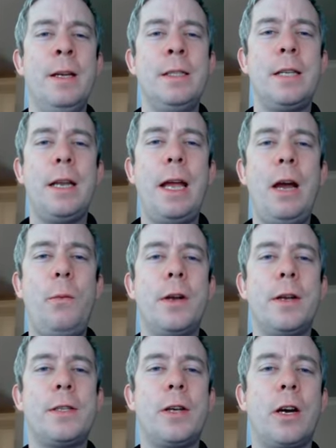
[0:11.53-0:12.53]
Today I wanted
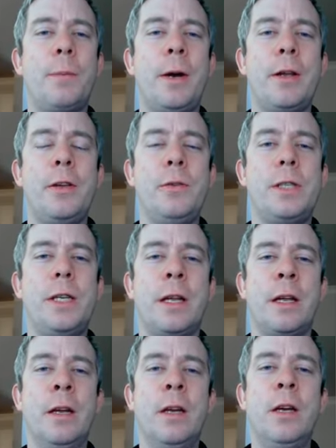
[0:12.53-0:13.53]
to talk about
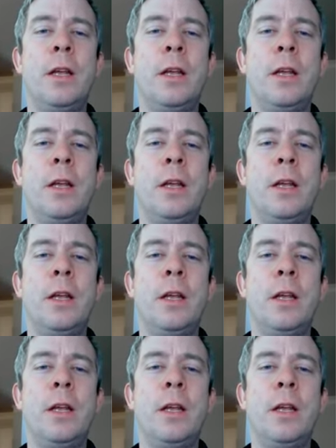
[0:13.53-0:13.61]
using